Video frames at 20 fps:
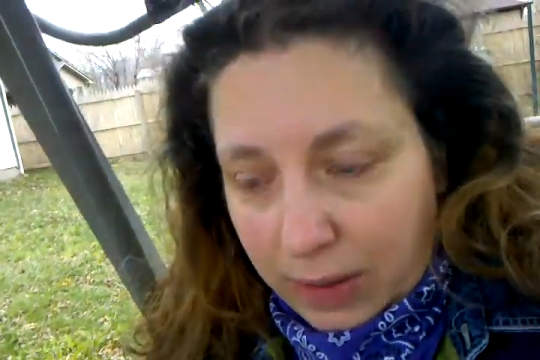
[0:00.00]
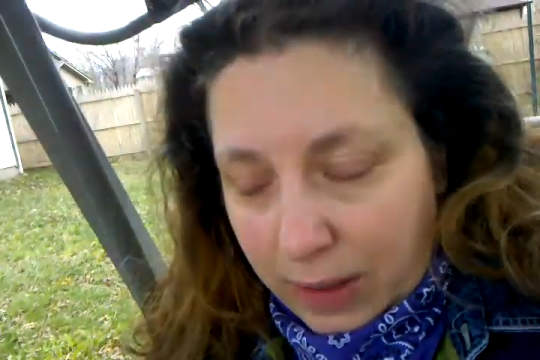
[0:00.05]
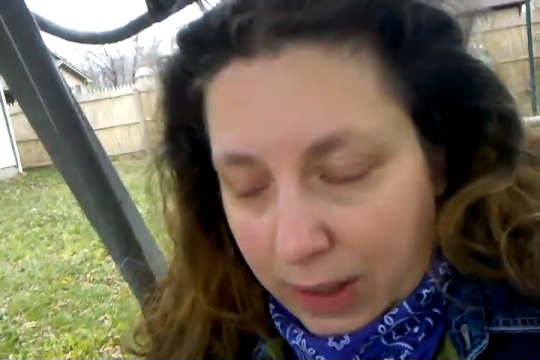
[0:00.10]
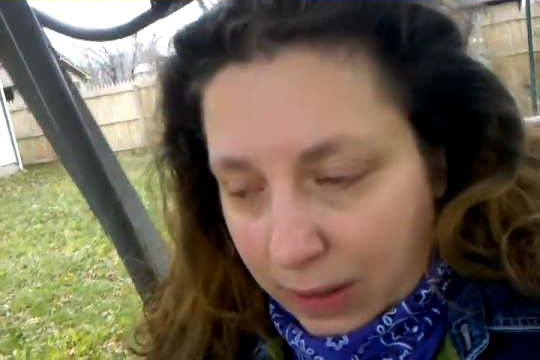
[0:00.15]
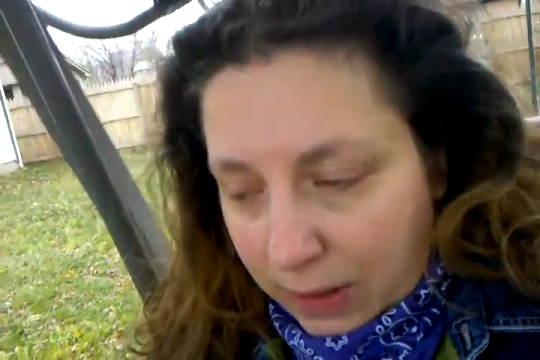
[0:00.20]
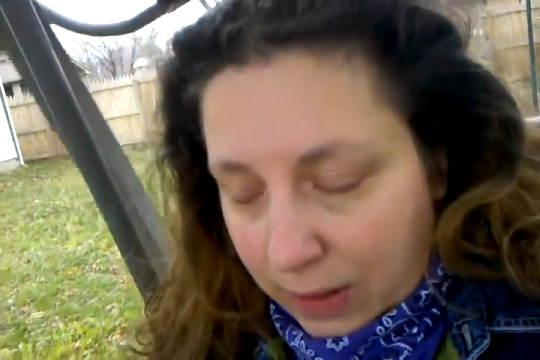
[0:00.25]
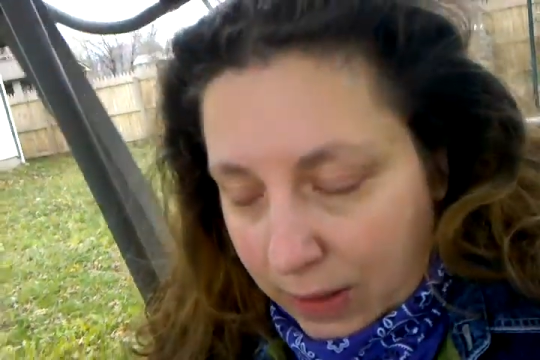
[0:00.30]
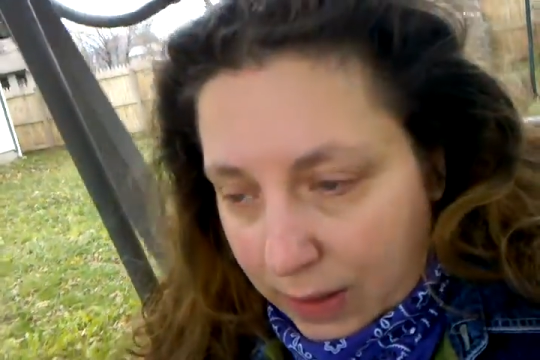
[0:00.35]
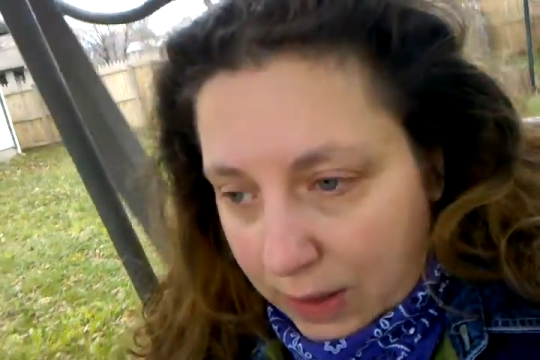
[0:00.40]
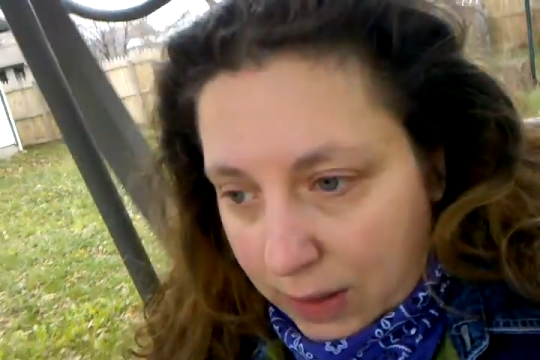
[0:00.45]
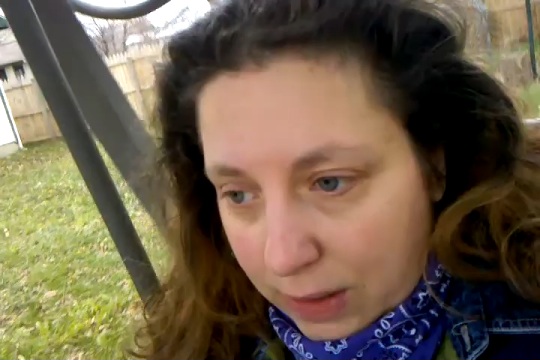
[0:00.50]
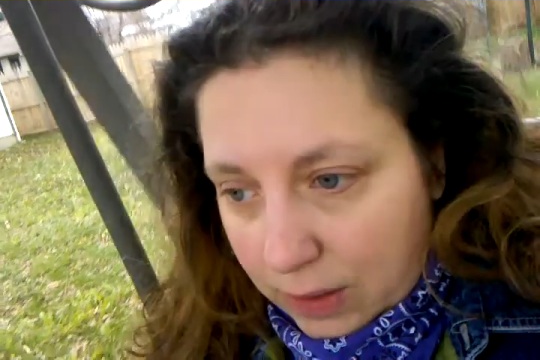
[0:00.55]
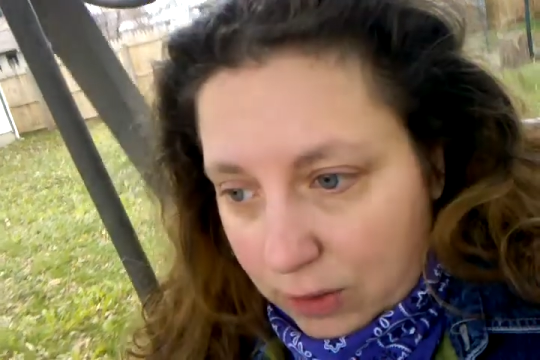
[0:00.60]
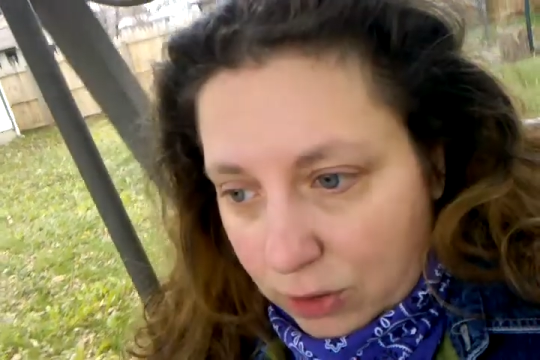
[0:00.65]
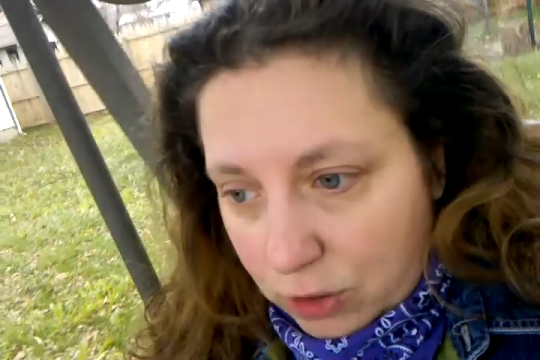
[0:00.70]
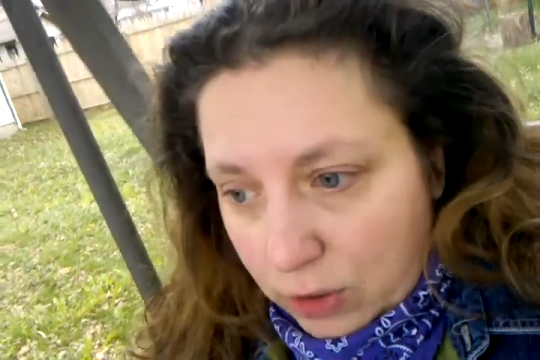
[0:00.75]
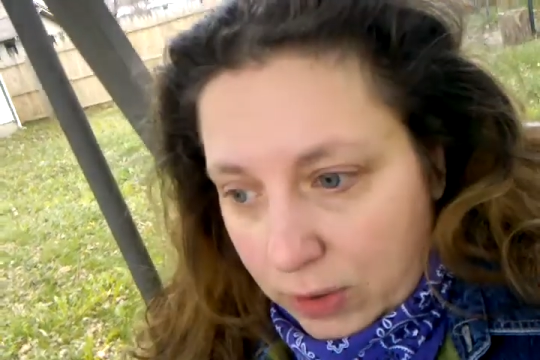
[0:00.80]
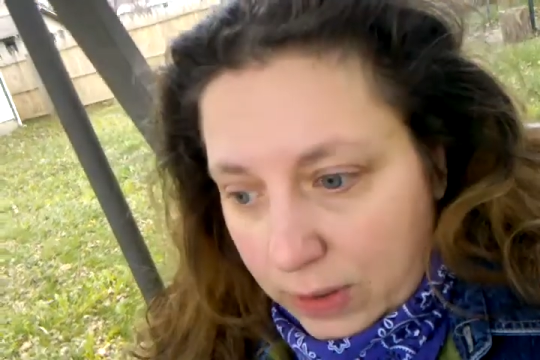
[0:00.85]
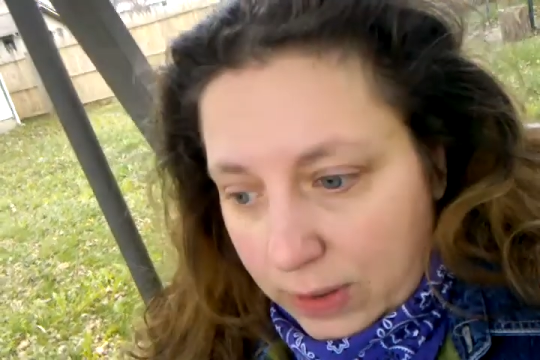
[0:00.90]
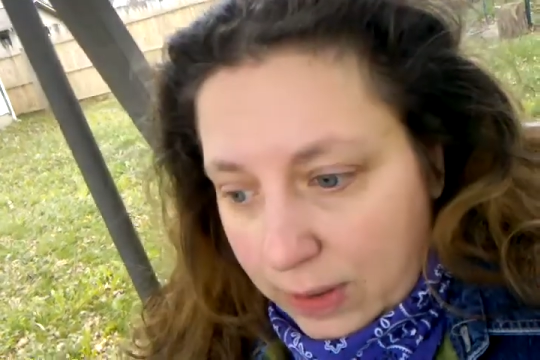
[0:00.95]
at night and
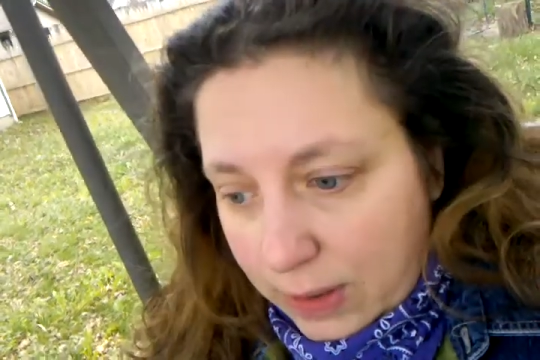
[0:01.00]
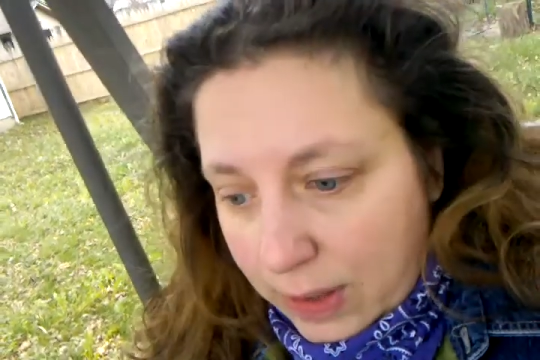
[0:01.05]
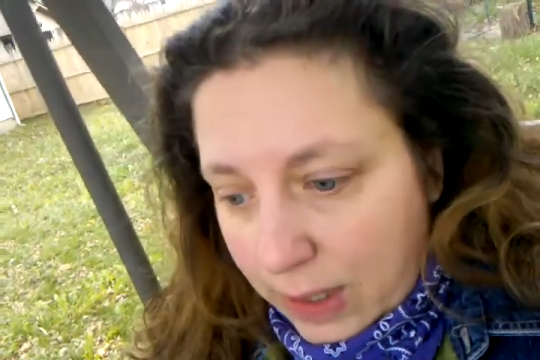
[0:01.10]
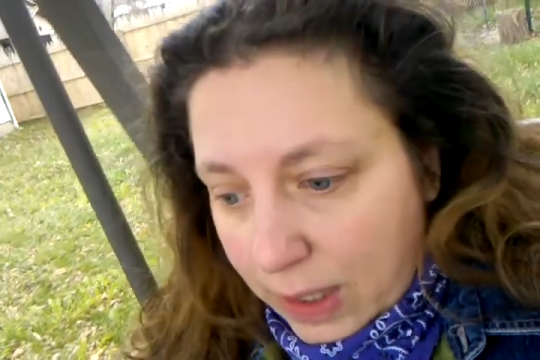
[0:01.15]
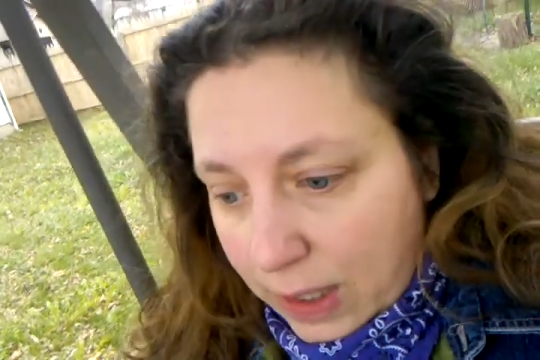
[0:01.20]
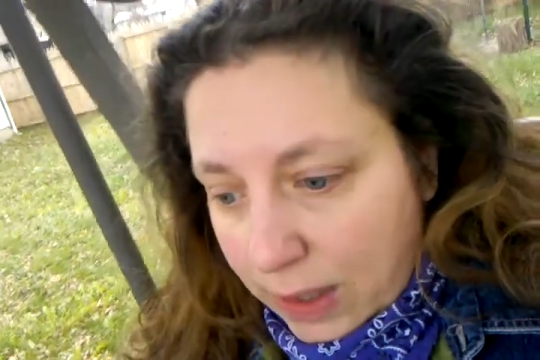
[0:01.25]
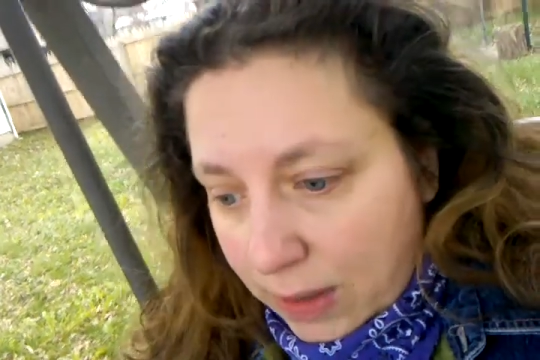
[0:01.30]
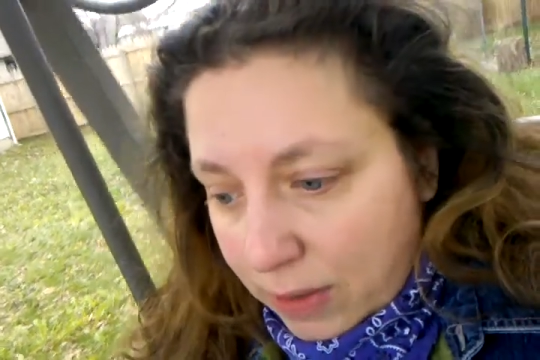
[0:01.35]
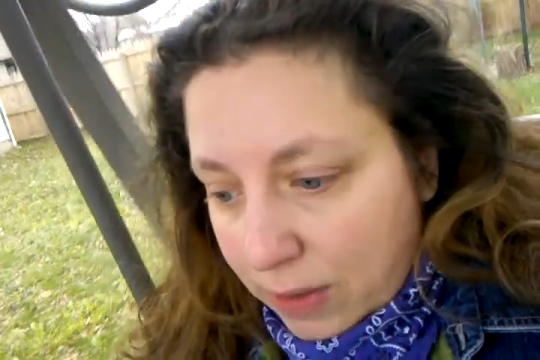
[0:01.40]
during the day.